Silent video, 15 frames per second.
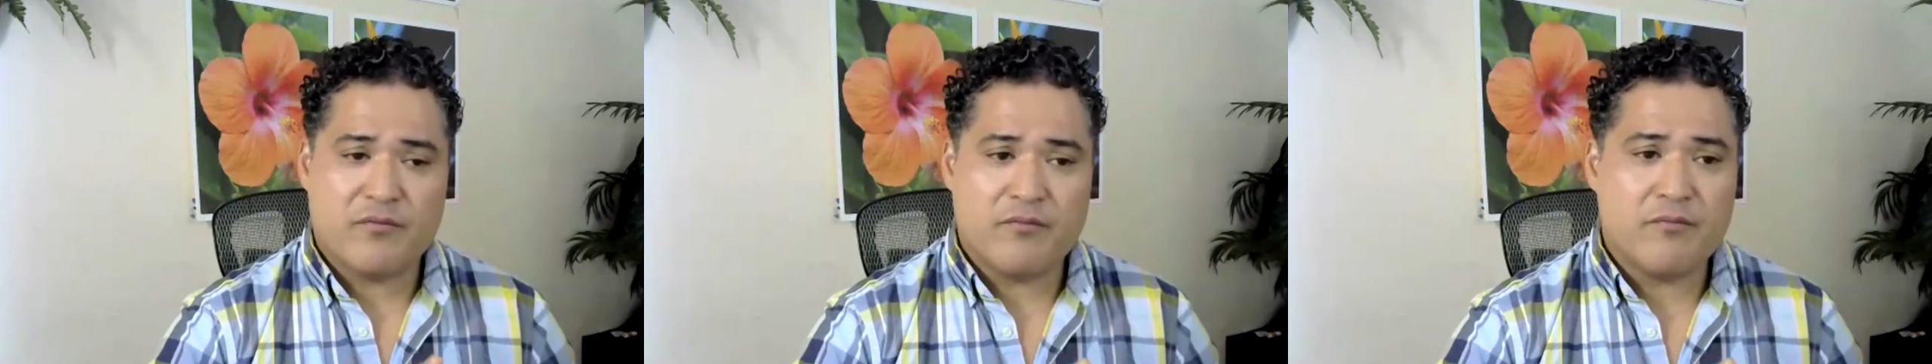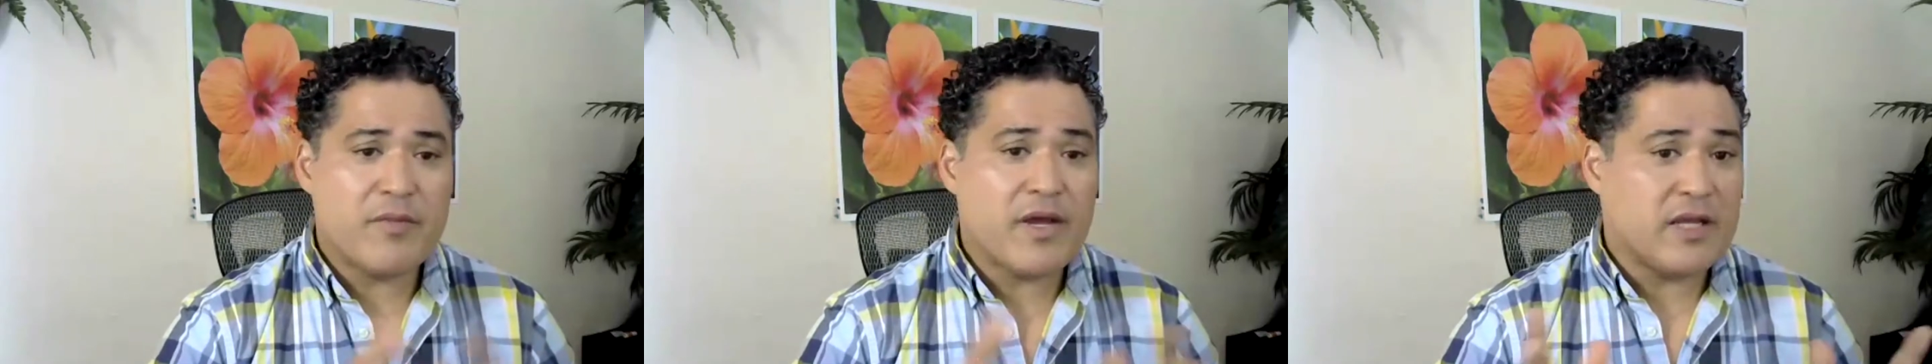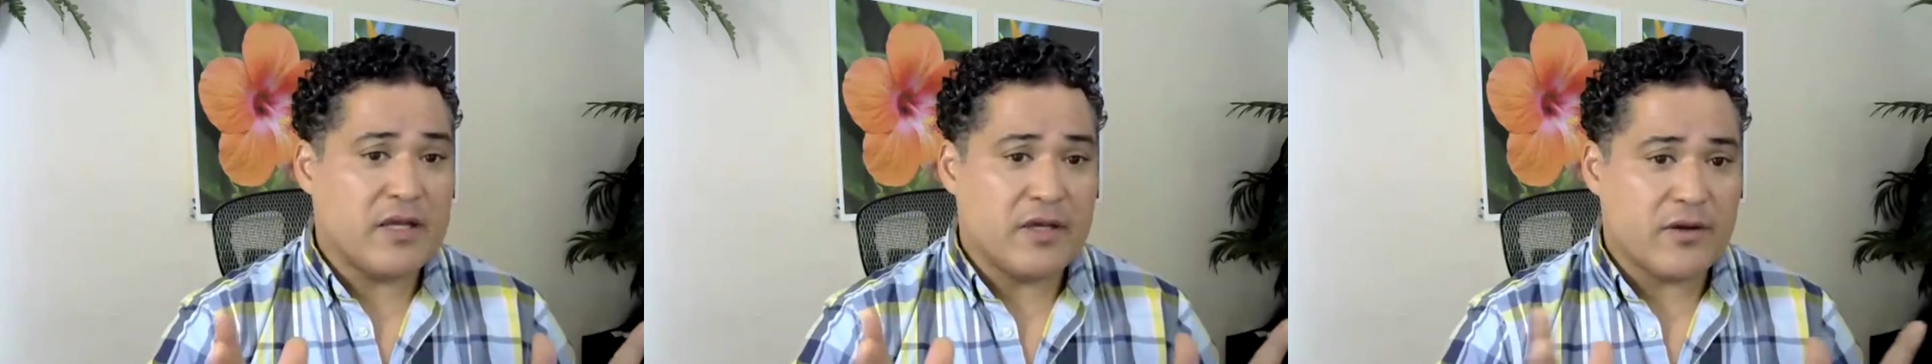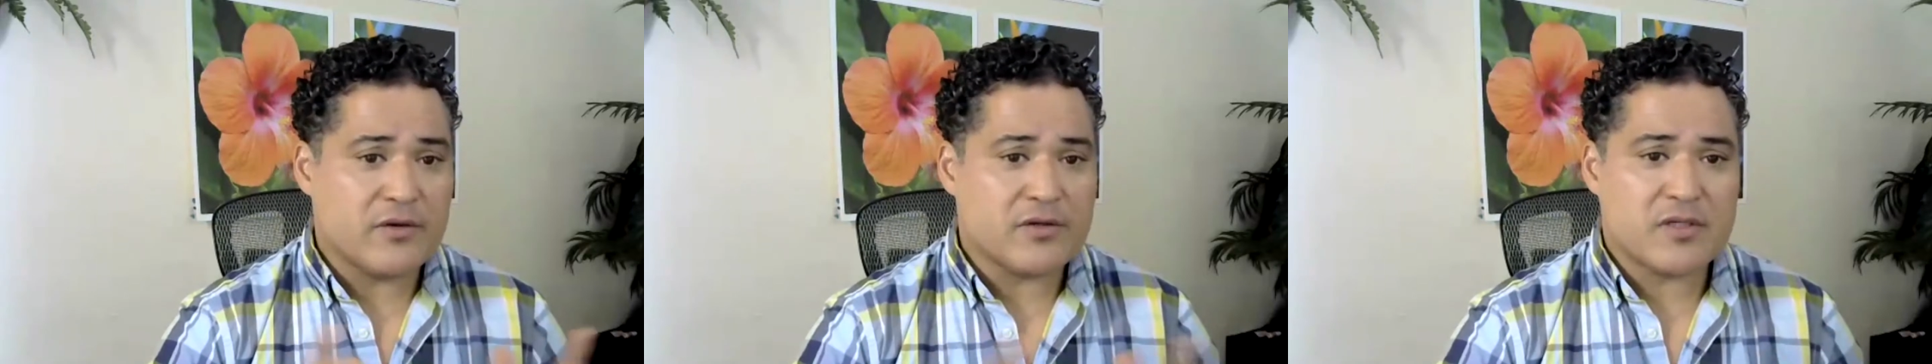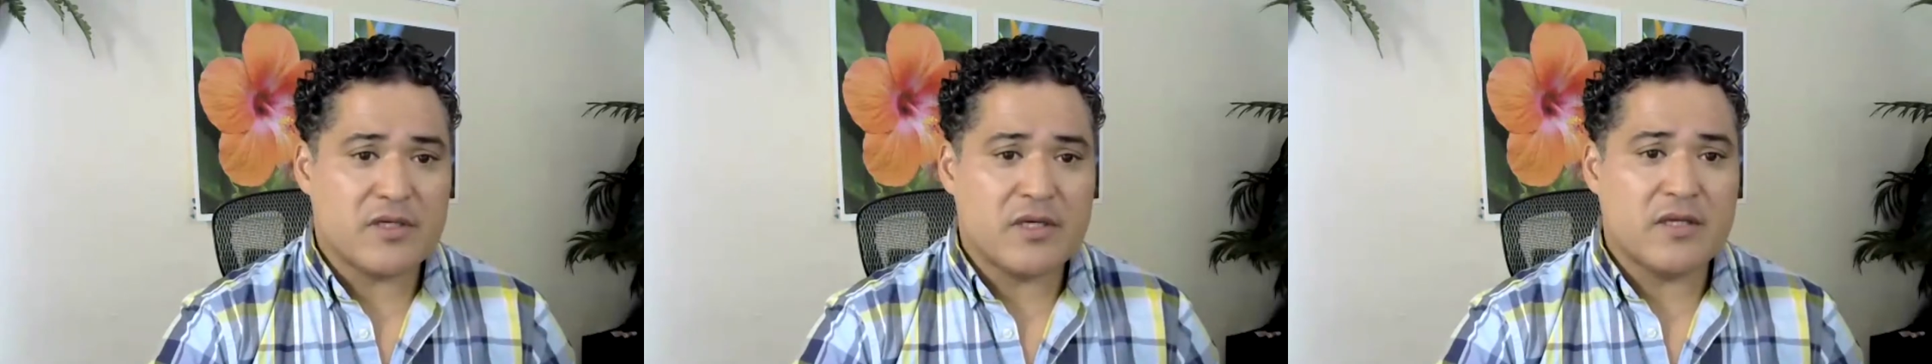many
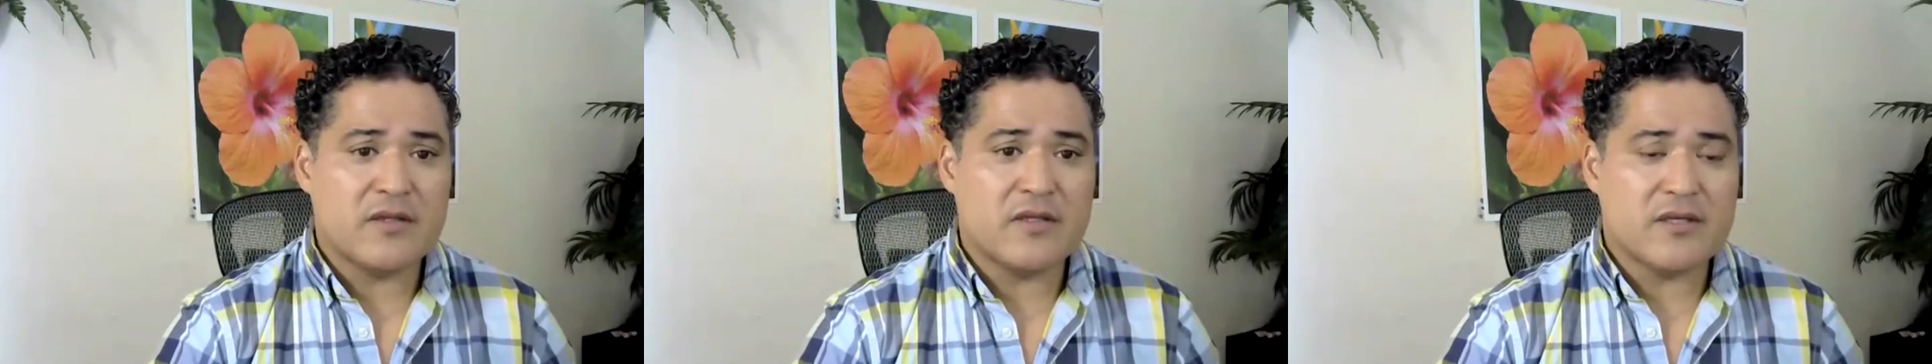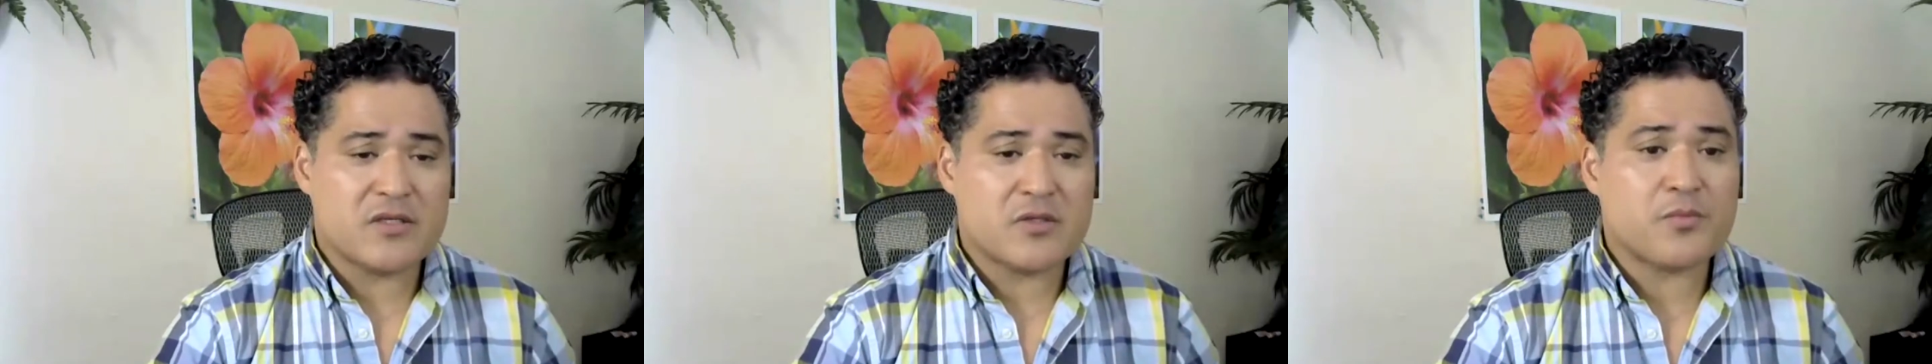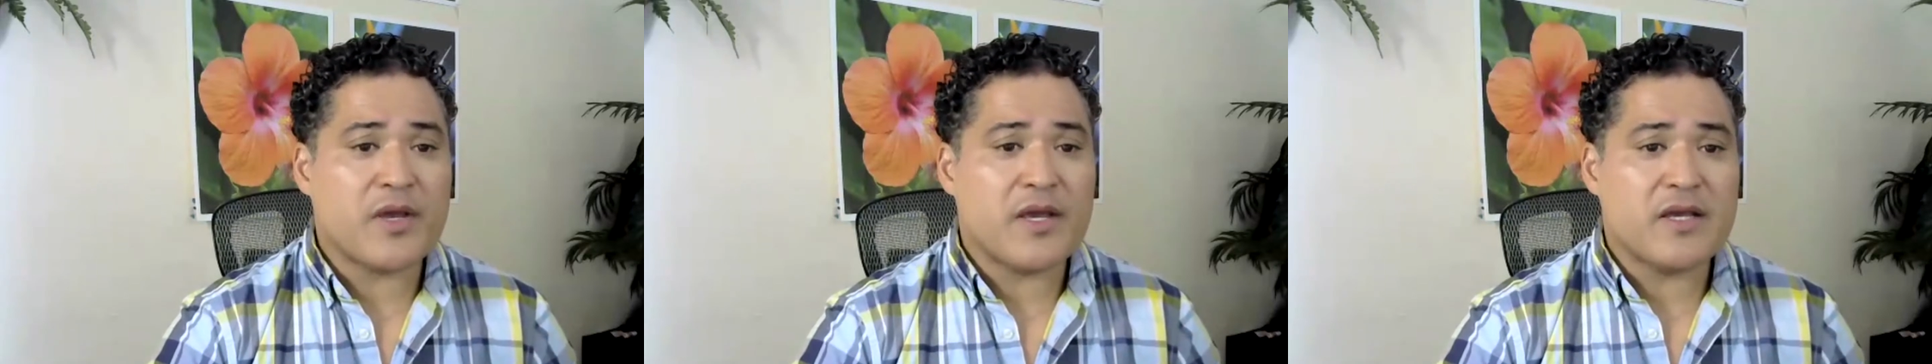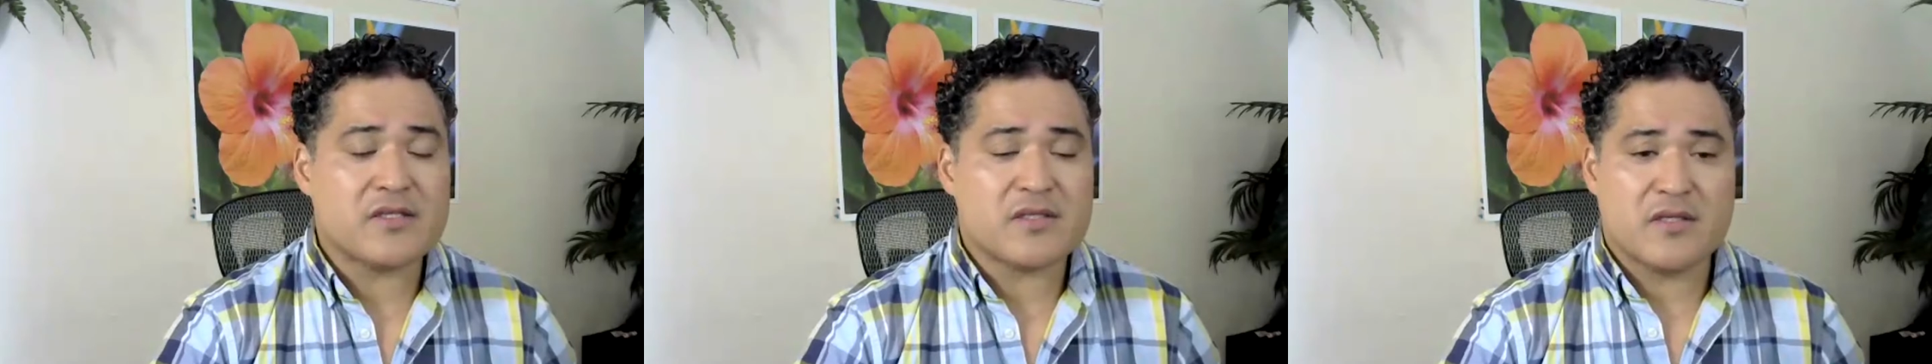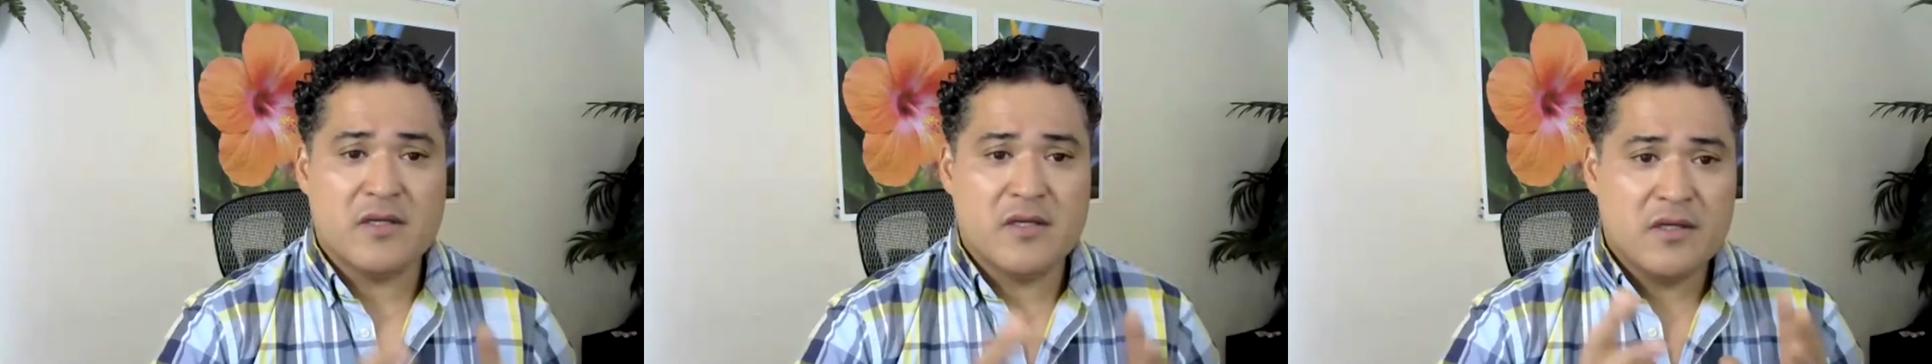years in this space
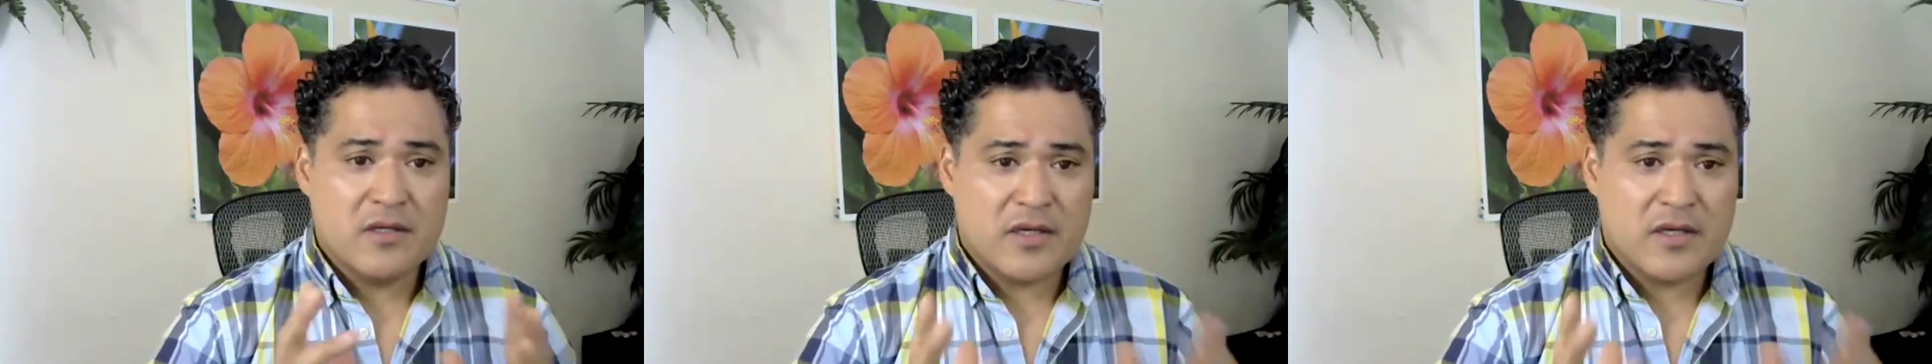and